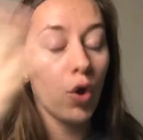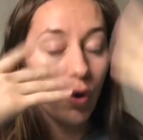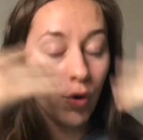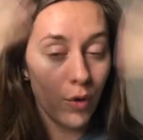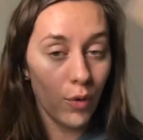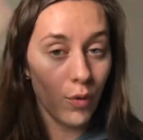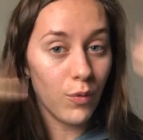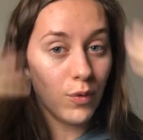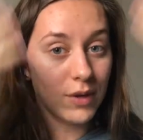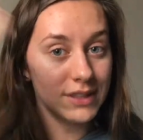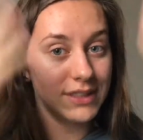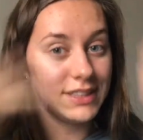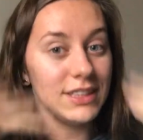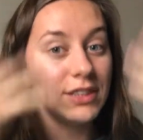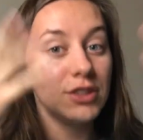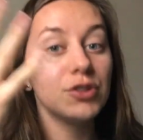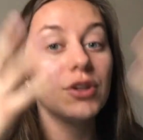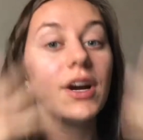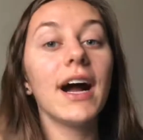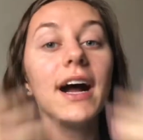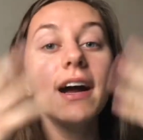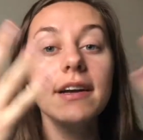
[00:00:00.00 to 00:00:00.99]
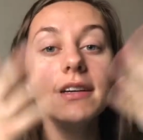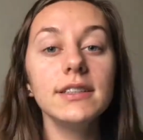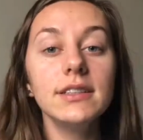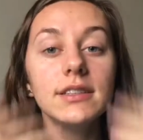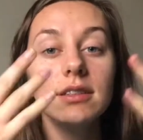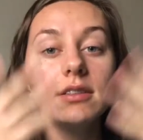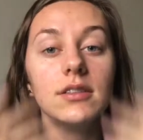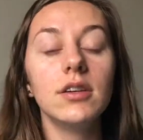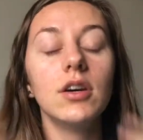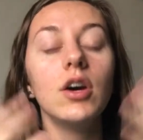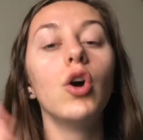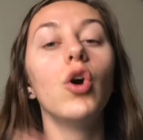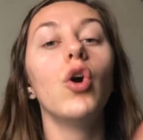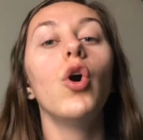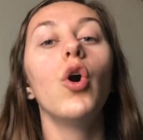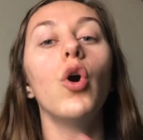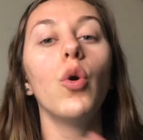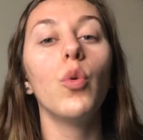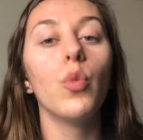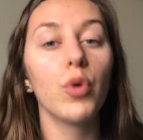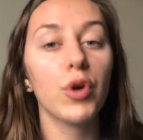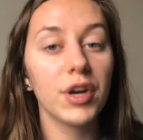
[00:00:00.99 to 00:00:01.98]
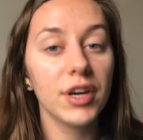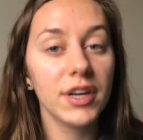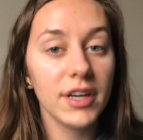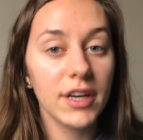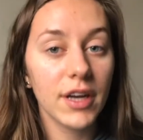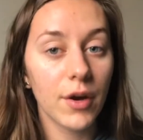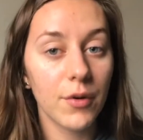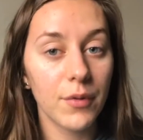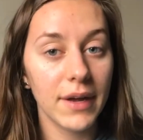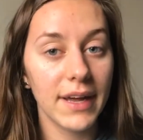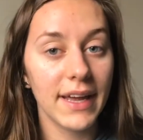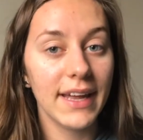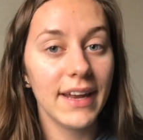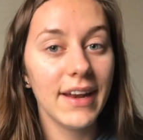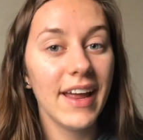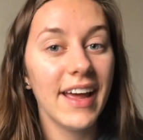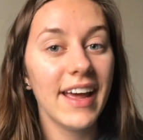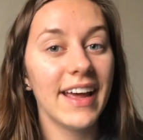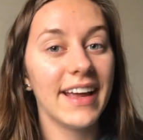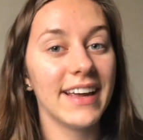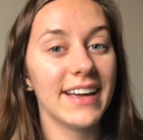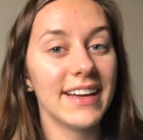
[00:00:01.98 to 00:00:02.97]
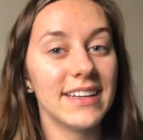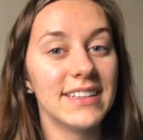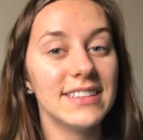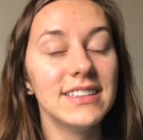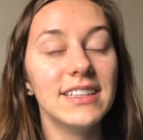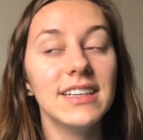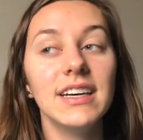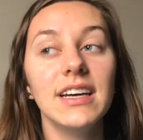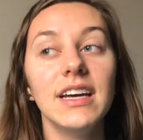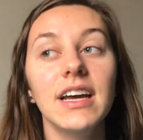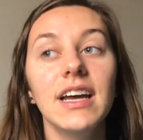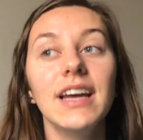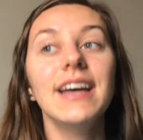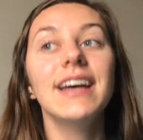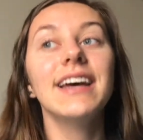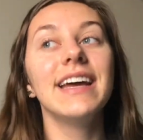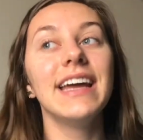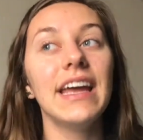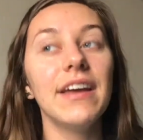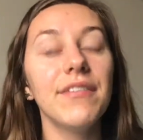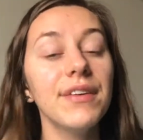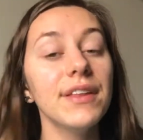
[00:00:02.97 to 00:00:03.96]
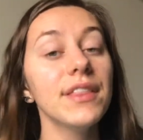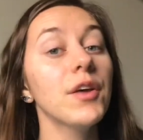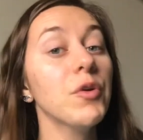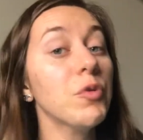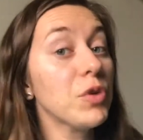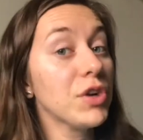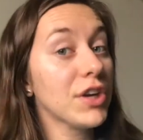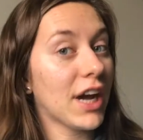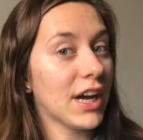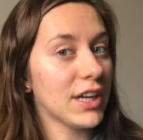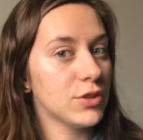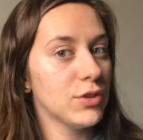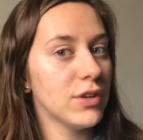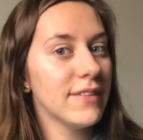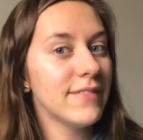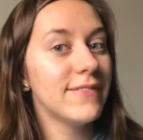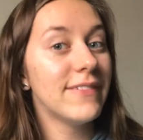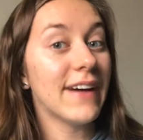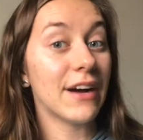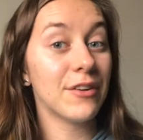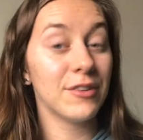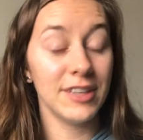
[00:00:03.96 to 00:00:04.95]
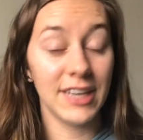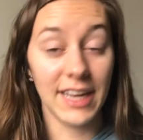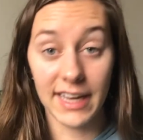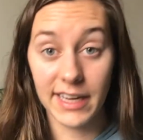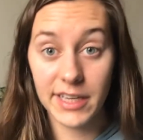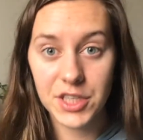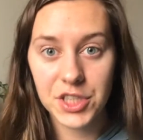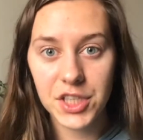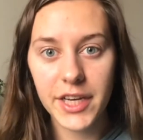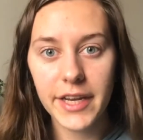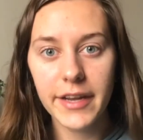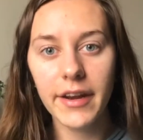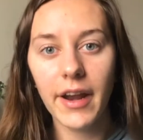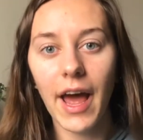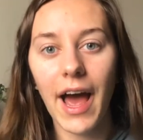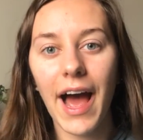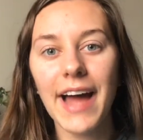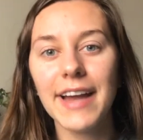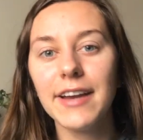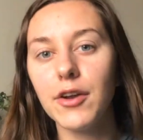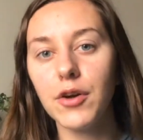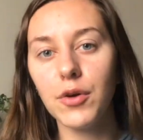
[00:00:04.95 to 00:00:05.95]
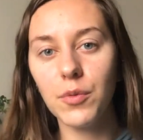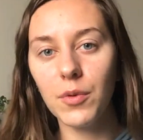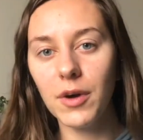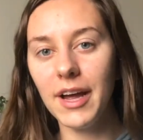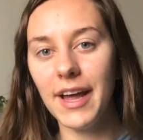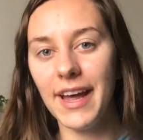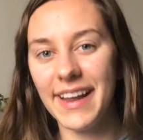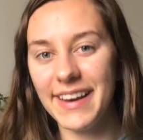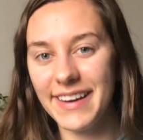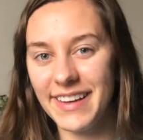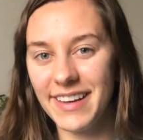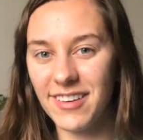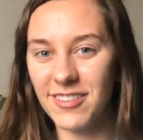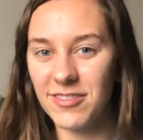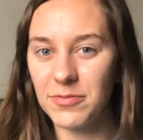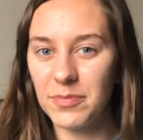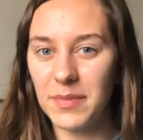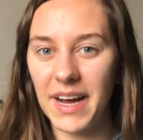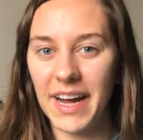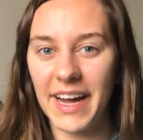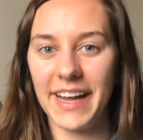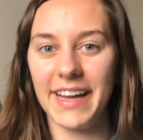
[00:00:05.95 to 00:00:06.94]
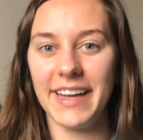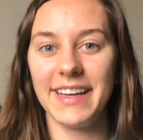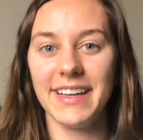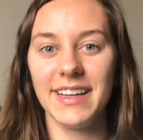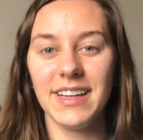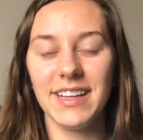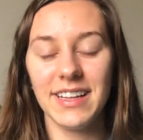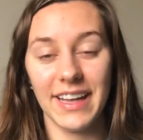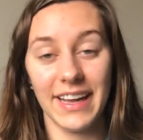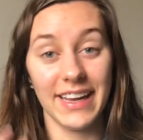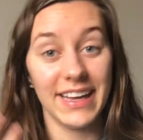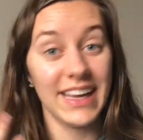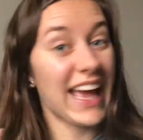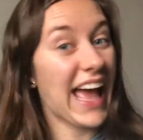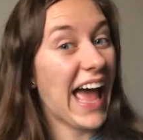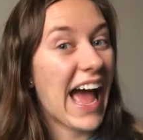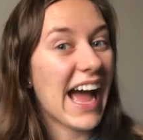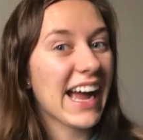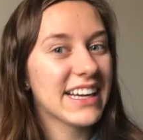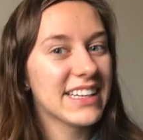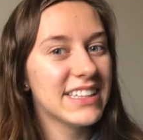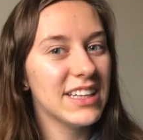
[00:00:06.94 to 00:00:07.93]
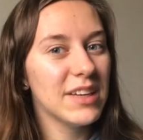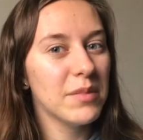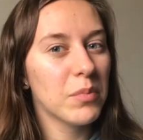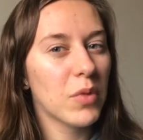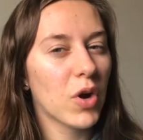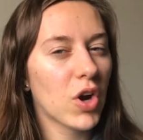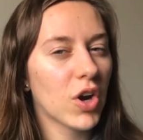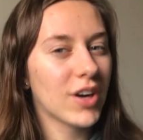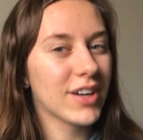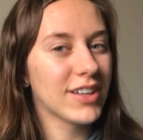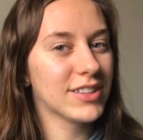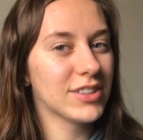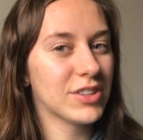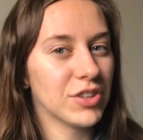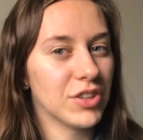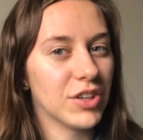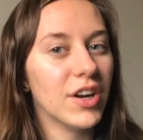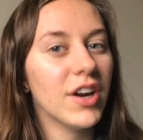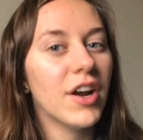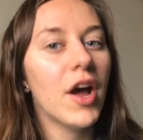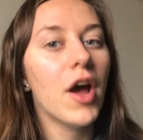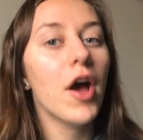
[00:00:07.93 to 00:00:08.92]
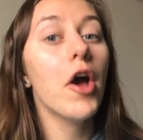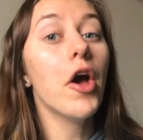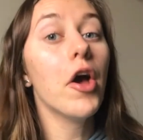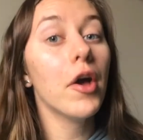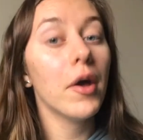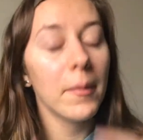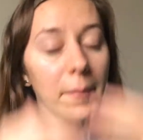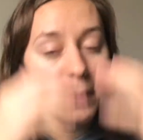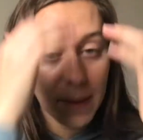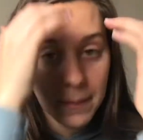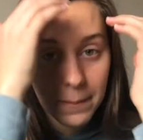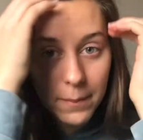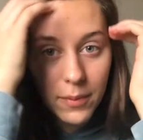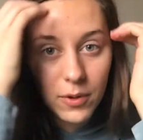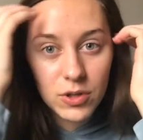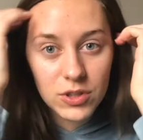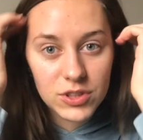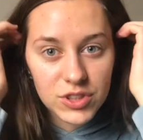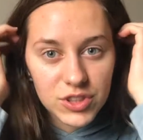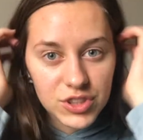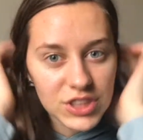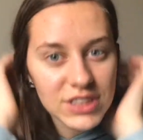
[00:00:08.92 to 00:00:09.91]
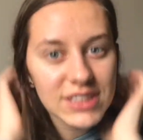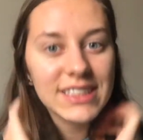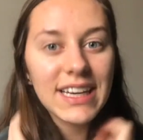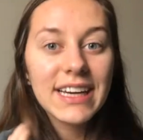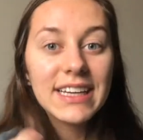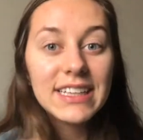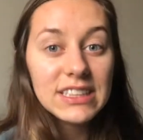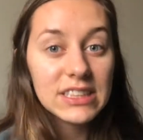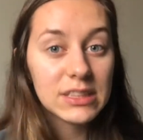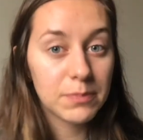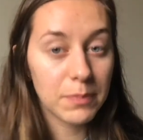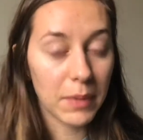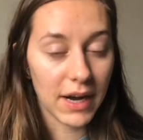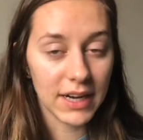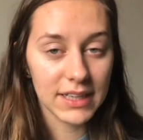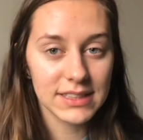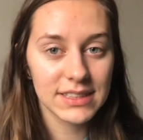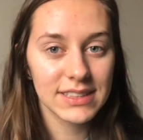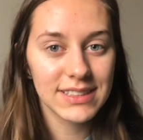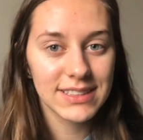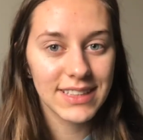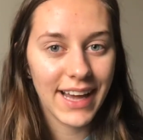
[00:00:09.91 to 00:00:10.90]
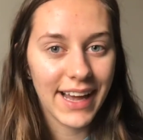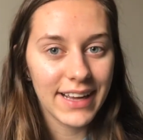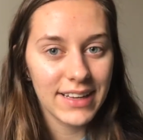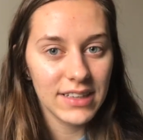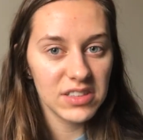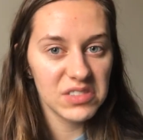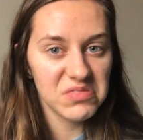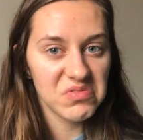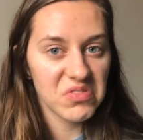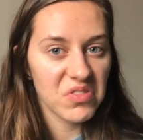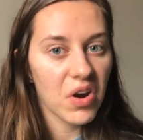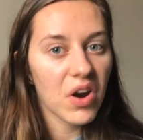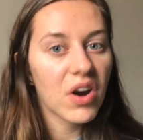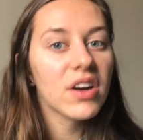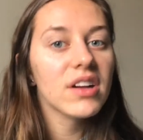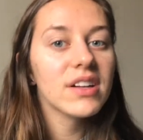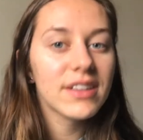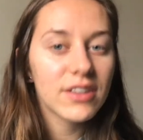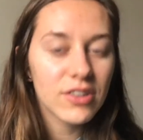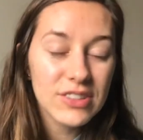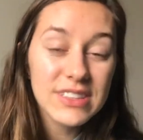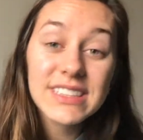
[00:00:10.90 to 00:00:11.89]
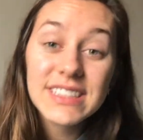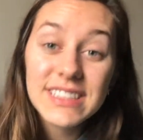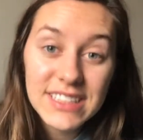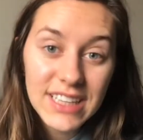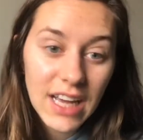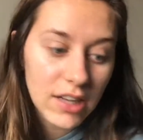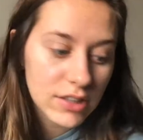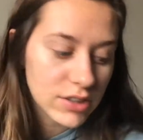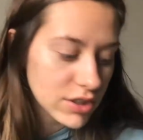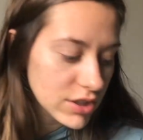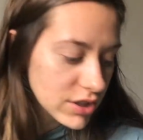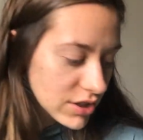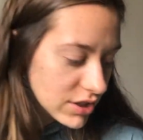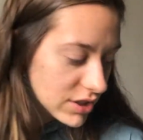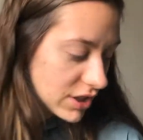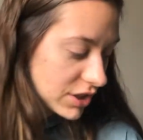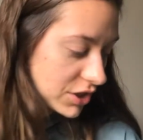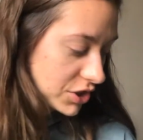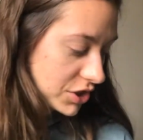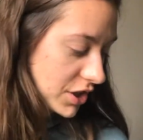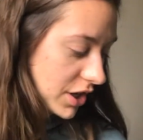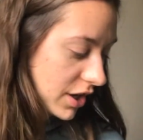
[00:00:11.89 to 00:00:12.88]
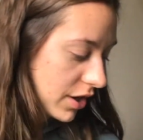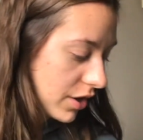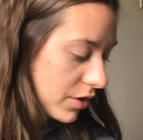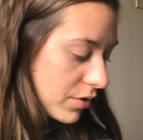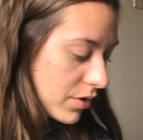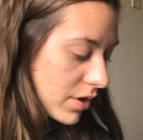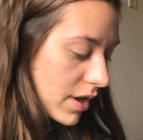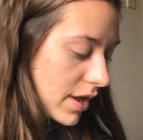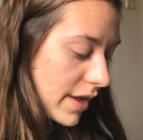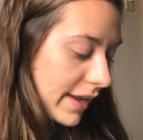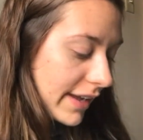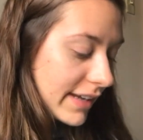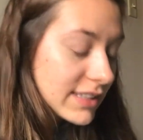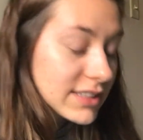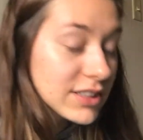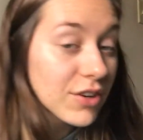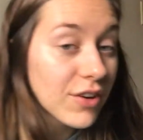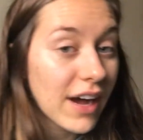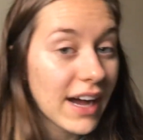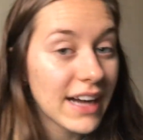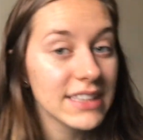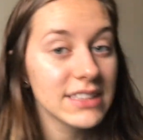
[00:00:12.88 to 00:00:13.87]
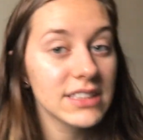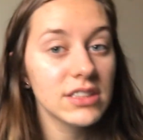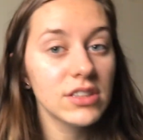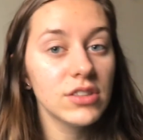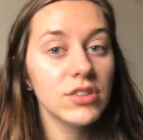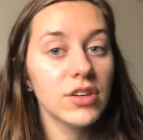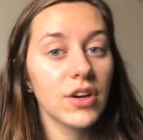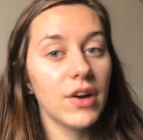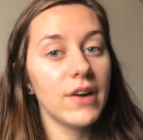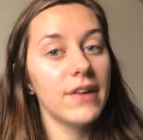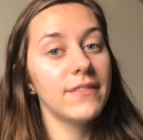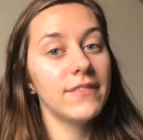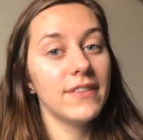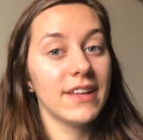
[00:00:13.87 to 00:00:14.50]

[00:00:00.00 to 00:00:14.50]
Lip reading: Once it dries, we're gonna go in, and even though we're not doing foundation, I don't want any of my acne marks or pimples or just any spots that are a little discolored to show. So I still go in with